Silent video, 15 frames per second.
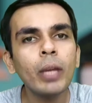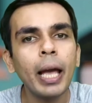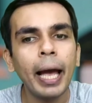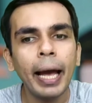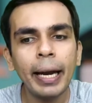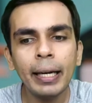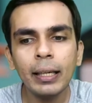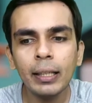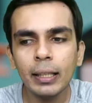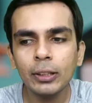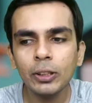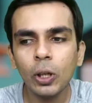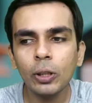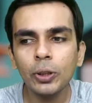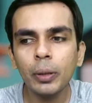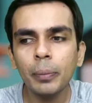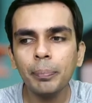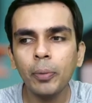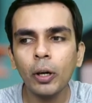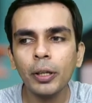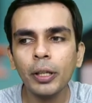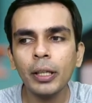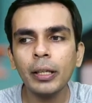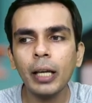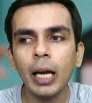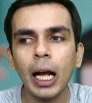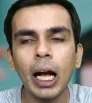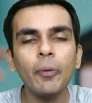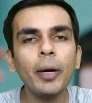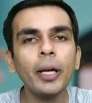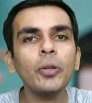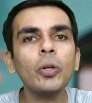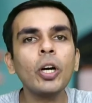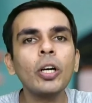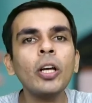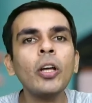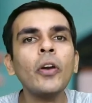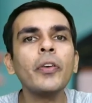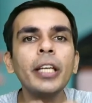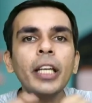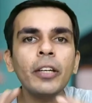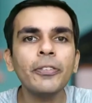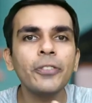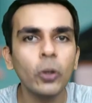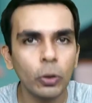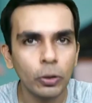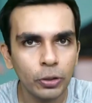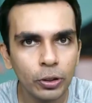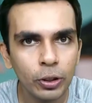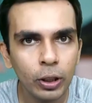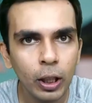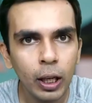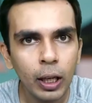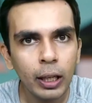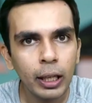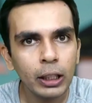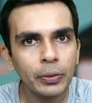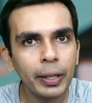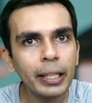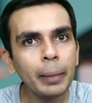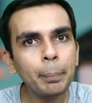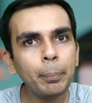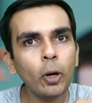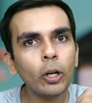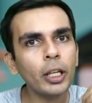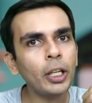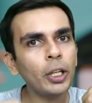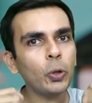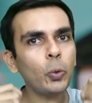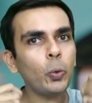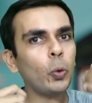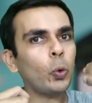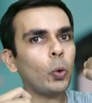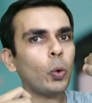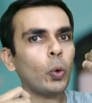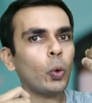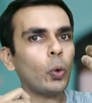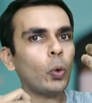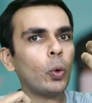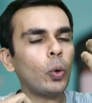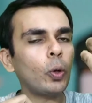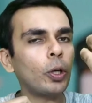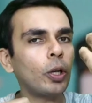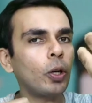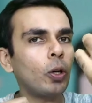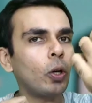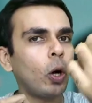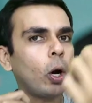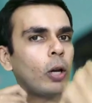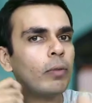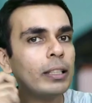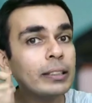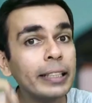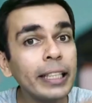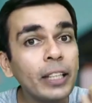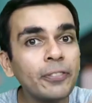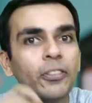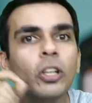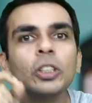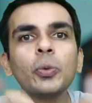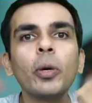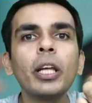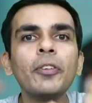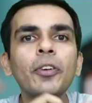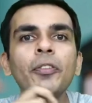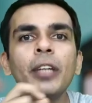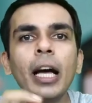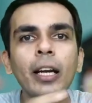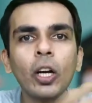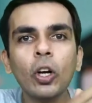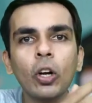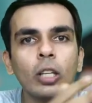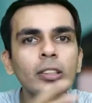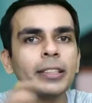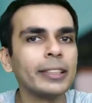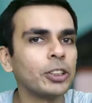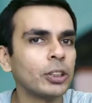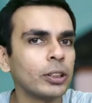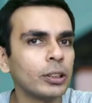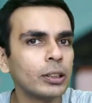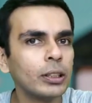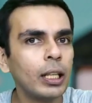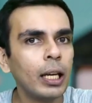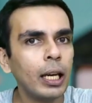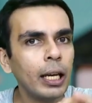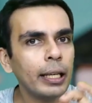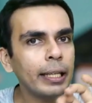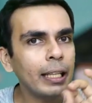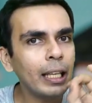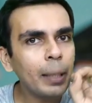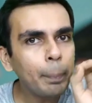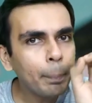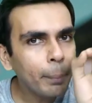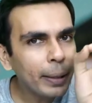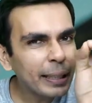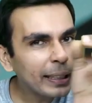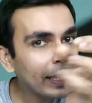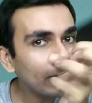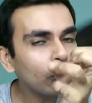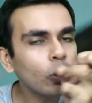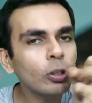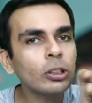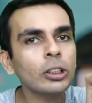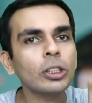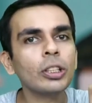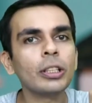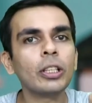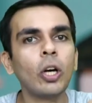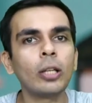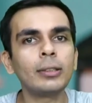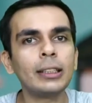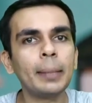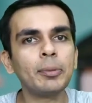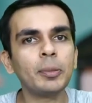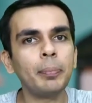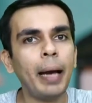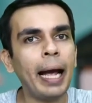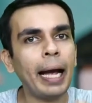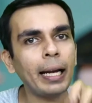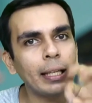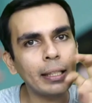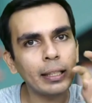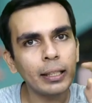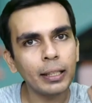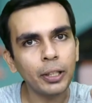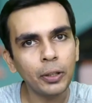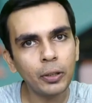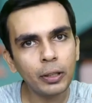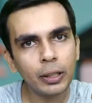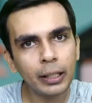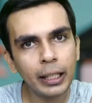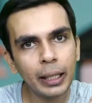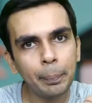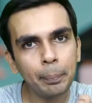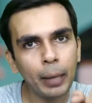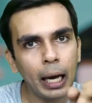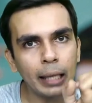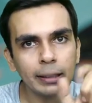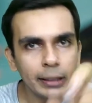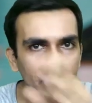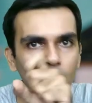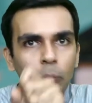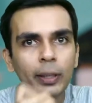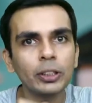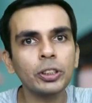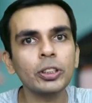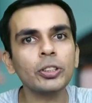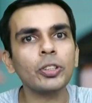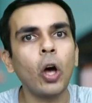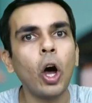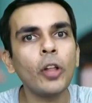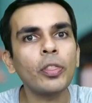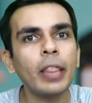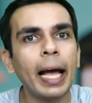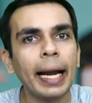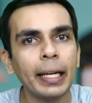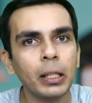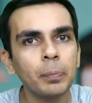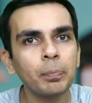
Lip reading: And it's also important, how are you going to reinforce? It's very important to, you know, always reinforce whatever you've done across sessions. Keep bringing those concepts back, you know, keep asking questions on that